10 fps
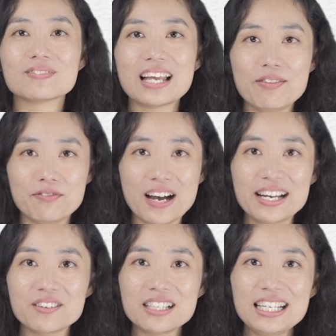And
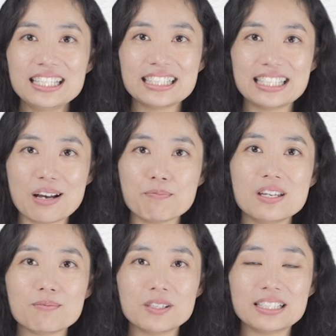finally, step
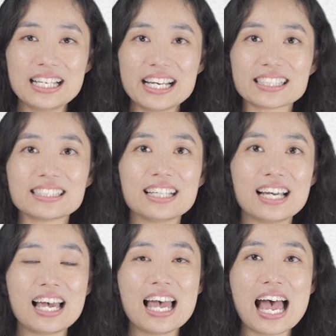number 6,
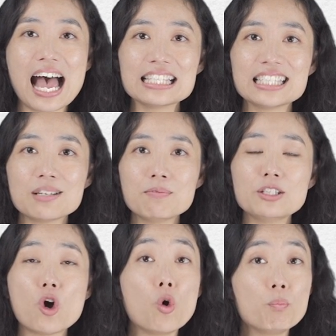ask them
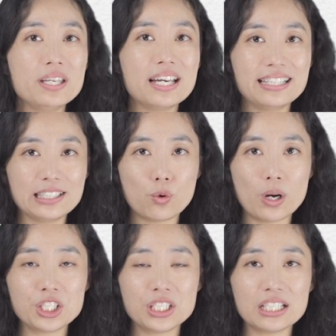an open-ended
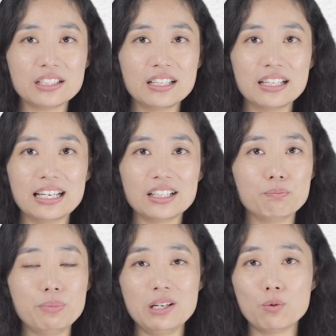question. It
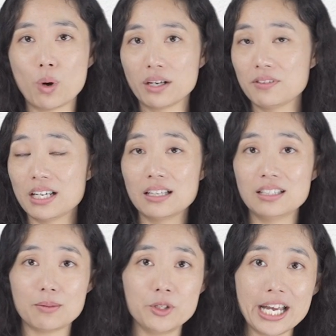could be one of the
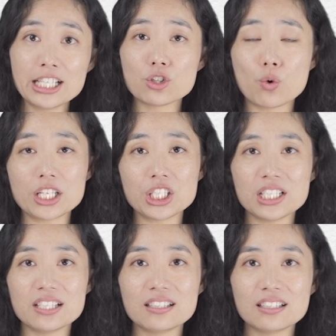WH
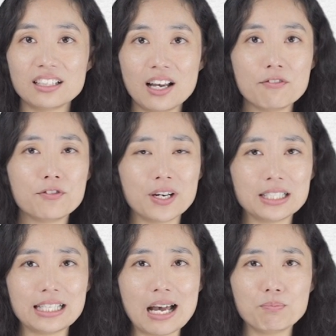questions. For
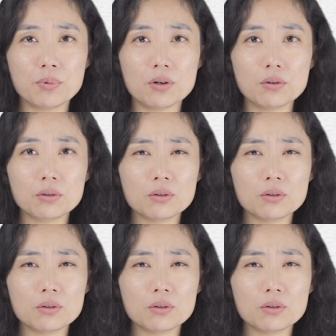example,